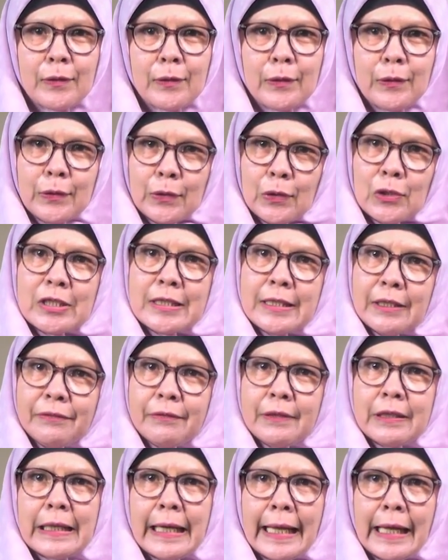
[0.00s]
To use
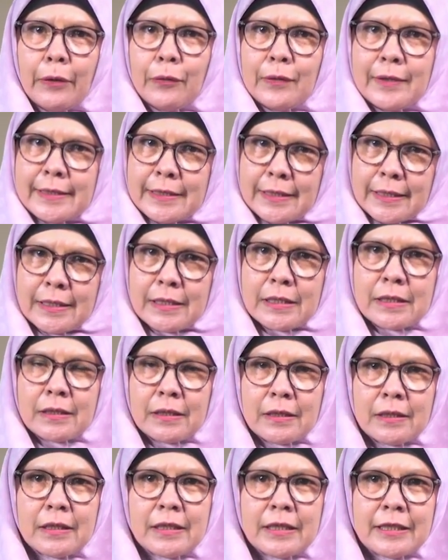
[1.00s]
different languages,
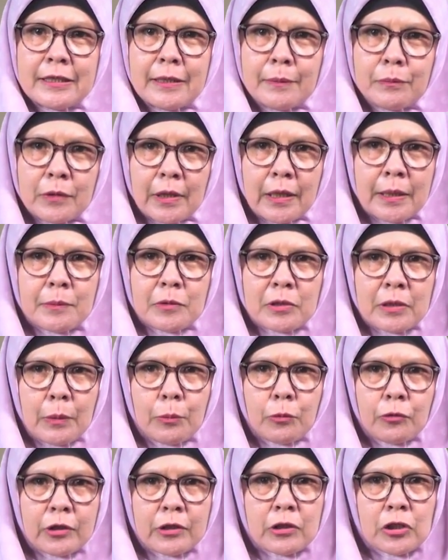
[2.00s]
sometimes
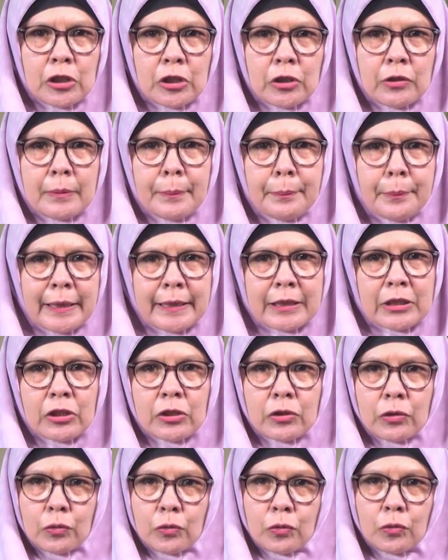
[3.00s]
someone should
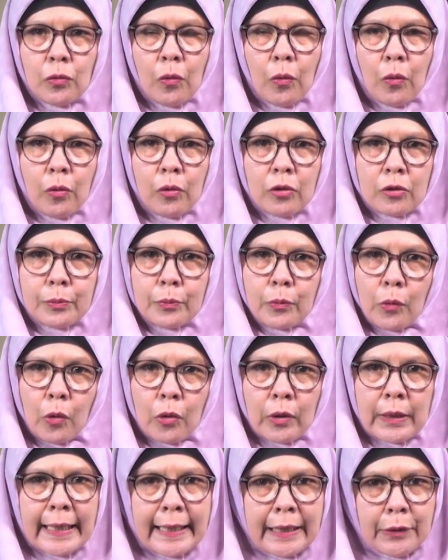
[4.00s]
mix two or
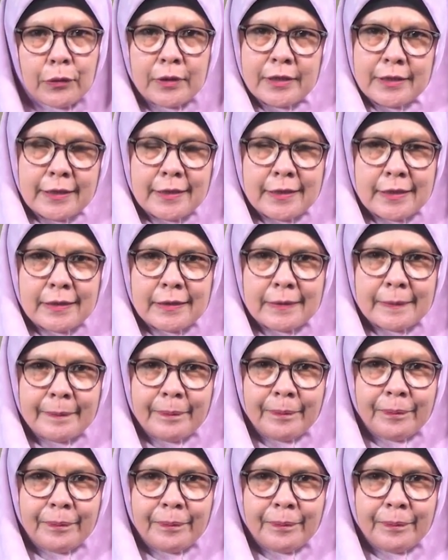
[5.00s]
more languages.